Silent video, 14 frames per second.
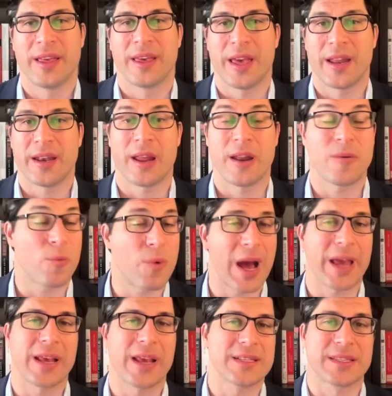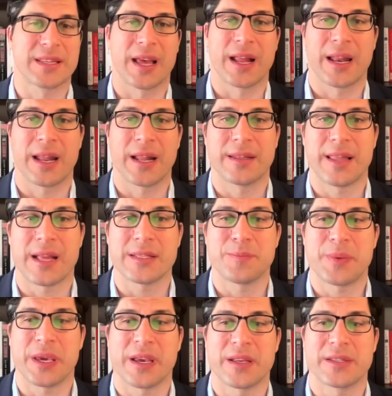And why is that? And that's
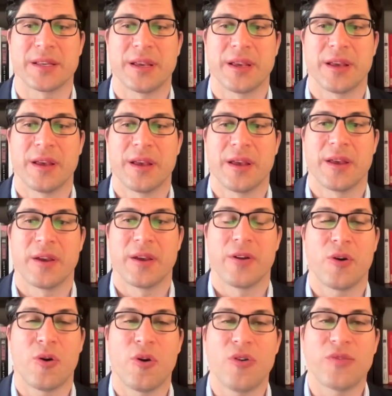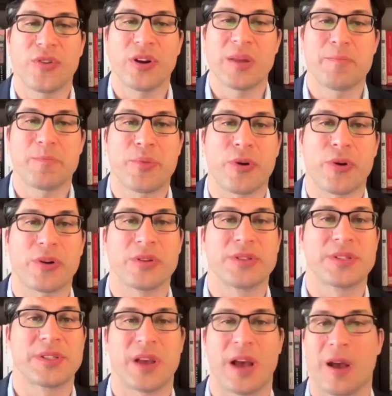because an overly
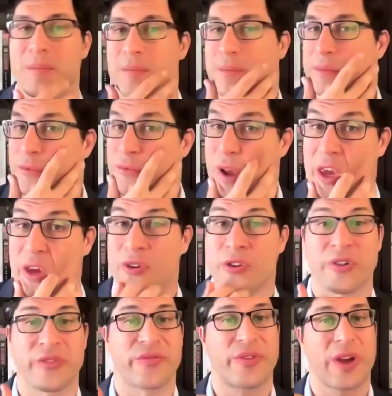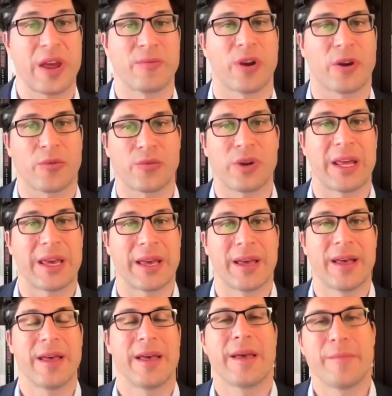burdensome regulatory framework would really
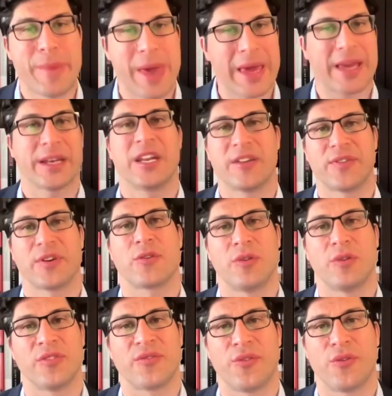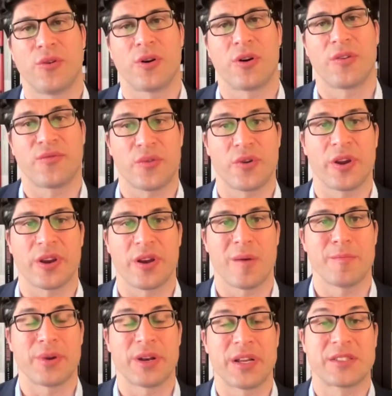make it difficult for foreign
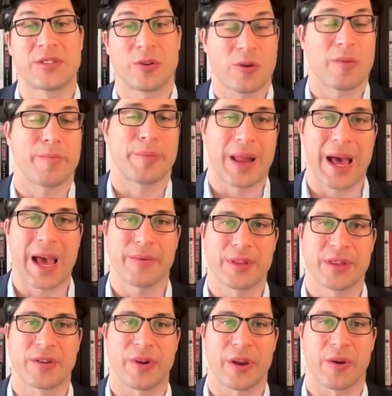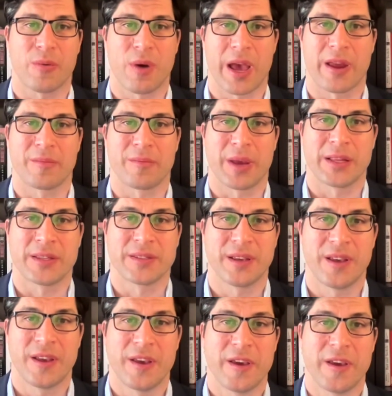companies to comply with the requirements,
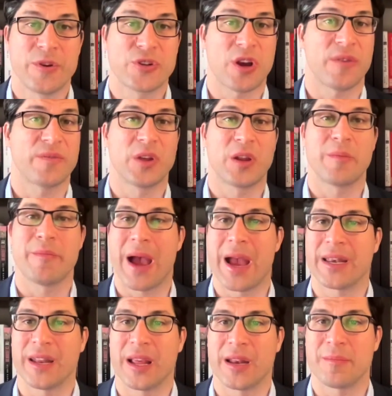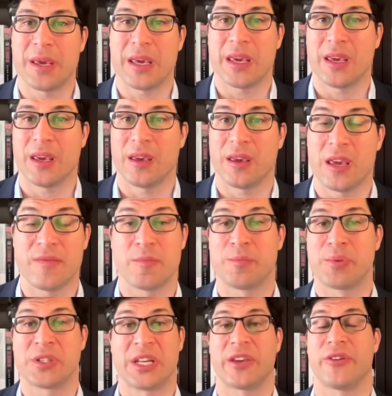which often might not be even
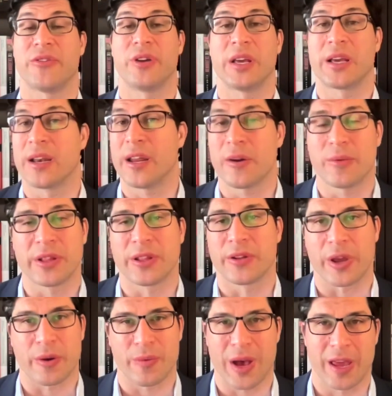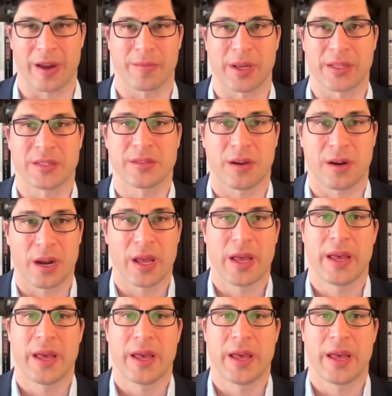particularly clear what the requirements are.